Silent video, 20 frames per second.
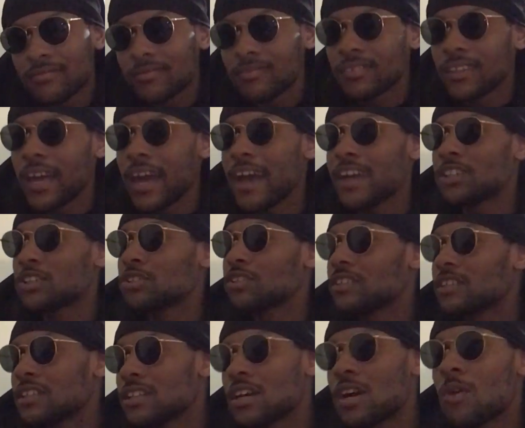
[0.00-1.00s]

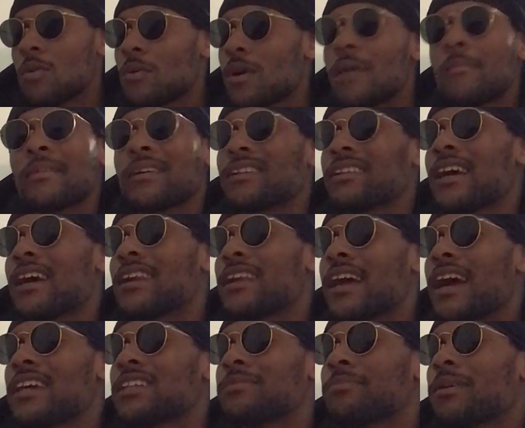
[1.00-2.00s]
naturally. You know, I mean, not
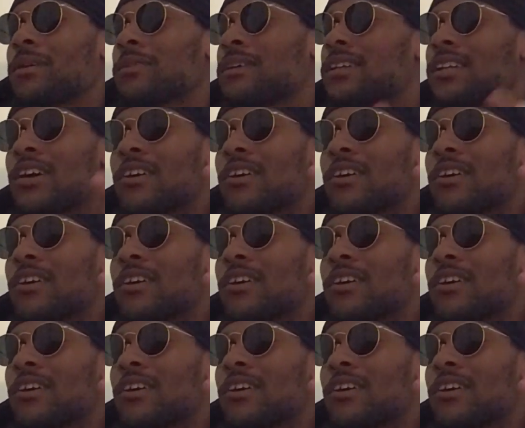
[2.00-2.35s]
natural, but you